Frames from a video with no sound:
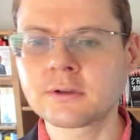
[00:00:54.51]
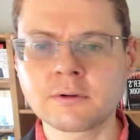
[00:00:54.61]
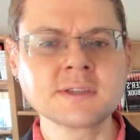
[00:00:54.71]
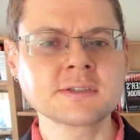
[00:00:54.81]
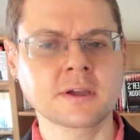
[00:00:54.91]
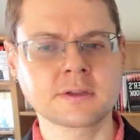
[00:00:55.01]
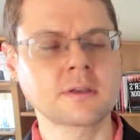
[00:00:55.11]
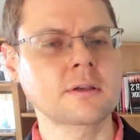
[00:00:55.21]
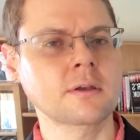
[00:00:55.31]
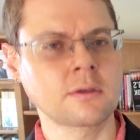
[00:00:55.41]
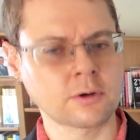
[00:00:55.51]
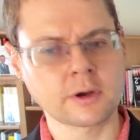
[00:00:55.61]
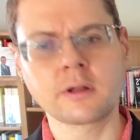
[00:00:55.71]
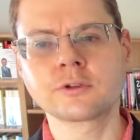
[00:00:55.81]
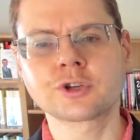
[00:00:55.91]
resetting your
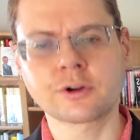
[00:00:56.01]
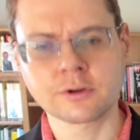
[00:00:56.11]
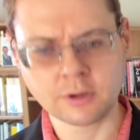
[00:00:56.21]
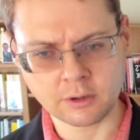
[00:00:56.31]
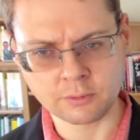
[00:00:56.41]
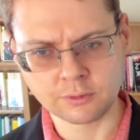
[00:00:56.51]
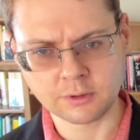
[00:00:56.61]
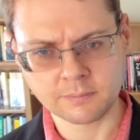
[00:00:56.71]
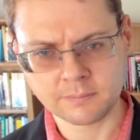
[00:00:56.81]
culture code.